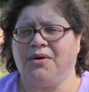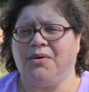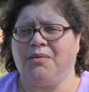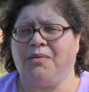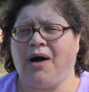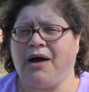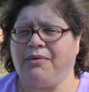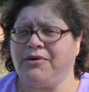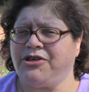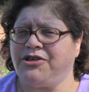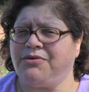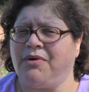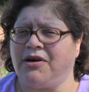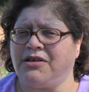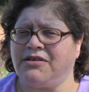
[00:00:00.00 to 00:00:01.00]
why would
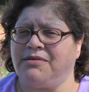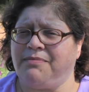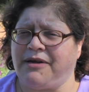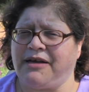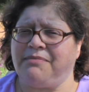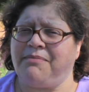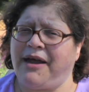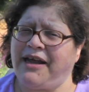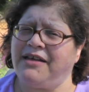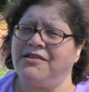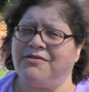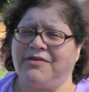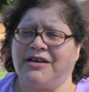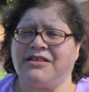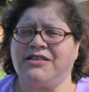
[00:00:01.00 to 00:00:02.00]
you want to be in pain
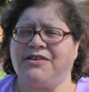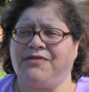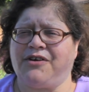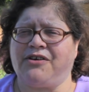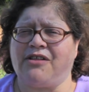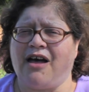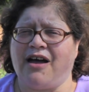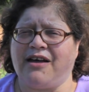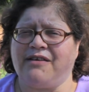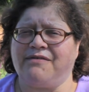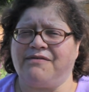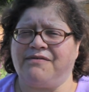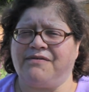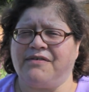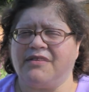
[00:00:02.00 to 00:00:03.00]
the rest of your
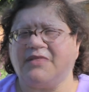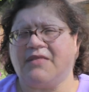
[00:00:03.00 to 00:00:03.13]
life?